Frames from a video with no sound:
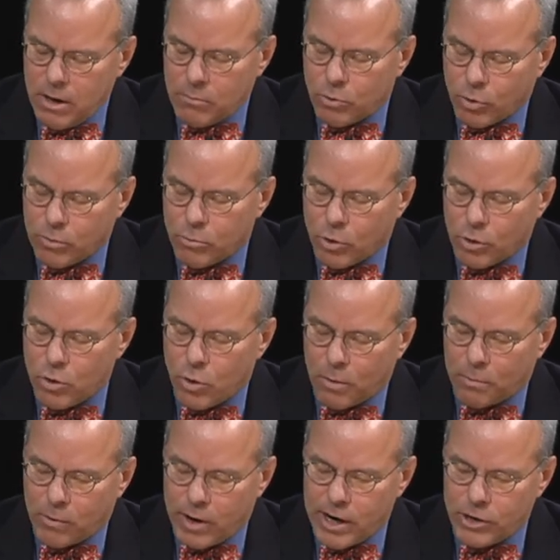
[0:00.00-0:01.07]
more and more
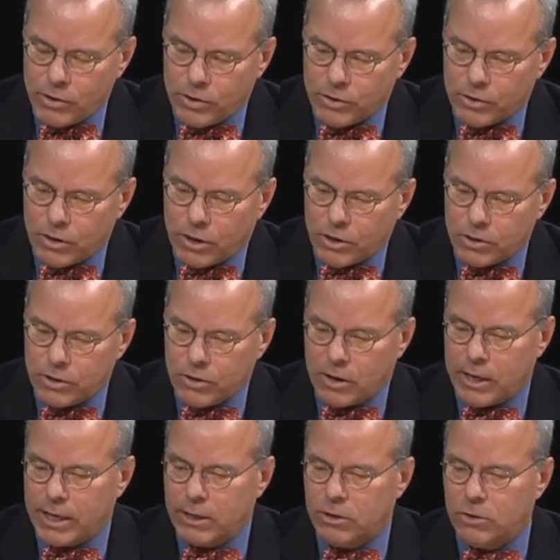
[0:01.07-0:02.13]
corporations are
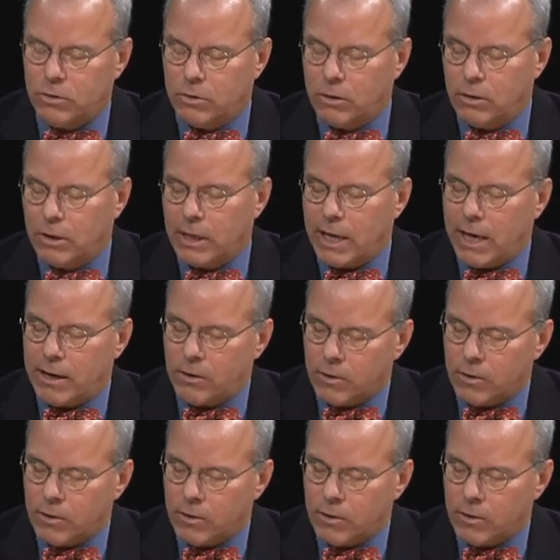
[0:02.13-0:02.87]
starting to look at